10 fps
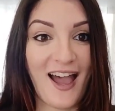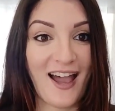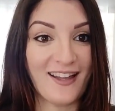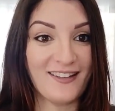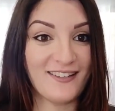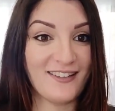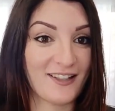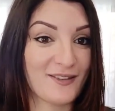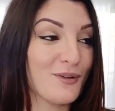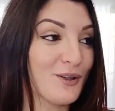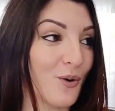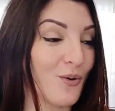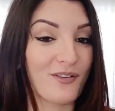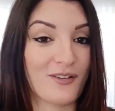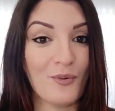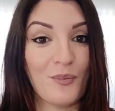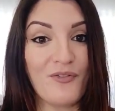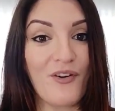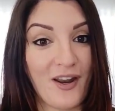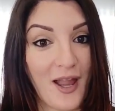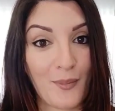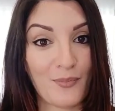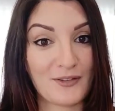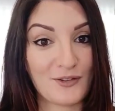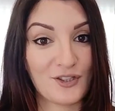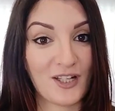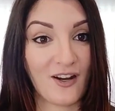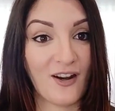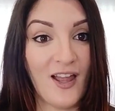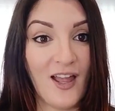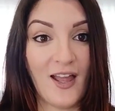and let me know, because I will be very happy to share